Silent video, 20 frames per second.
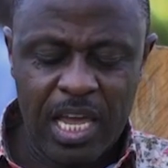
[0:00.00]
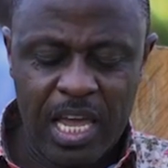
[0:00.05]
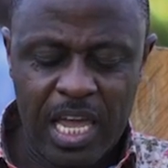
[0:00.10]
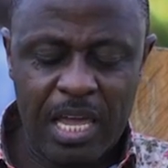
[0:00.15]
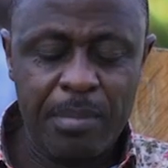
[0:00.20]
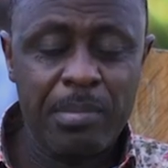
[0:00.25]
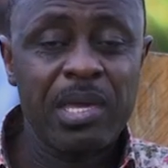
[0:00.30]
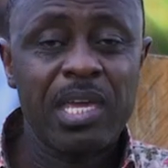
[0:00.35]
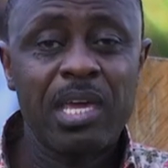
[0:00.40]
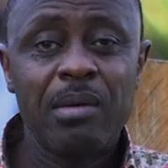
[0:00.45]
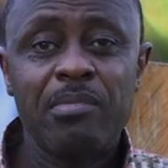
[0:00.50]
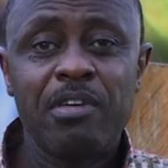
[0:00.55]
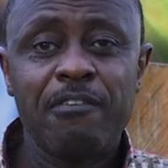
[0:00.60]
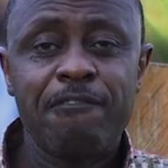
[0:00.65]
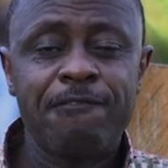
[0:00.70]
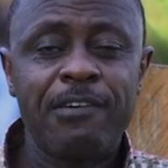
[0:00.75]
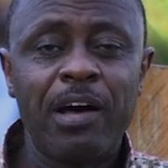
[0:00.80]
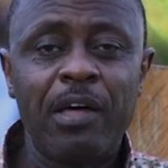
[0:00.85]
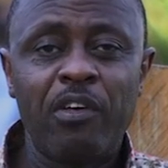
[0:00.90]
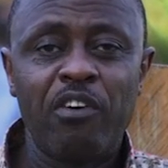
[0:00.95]
he became the
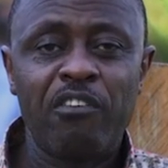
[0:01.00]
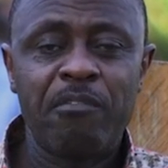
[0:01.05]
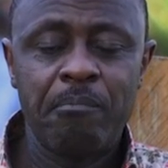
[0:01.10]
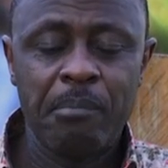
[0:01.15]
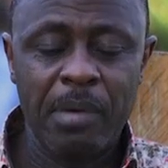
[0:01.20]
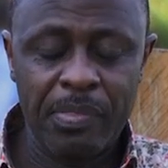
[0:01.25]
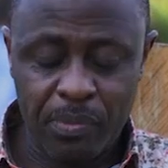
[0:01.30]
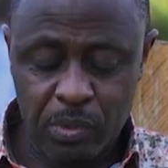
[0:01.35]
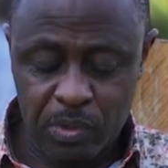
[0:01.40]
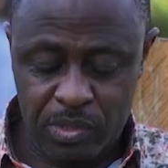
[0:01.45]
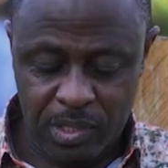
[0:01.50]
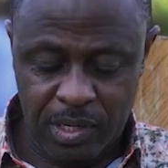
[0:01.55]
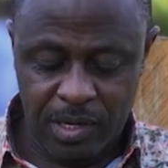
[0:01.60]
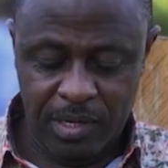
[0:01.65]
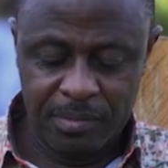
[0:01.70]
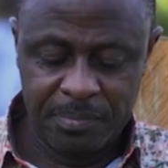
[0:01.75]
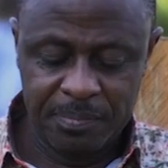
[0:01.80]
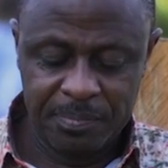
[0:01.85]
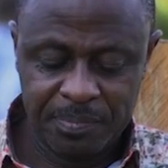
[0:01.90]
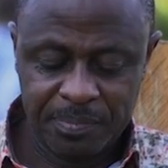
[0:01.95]
father of
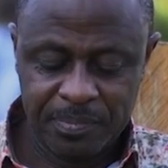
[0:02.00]
Methuselah.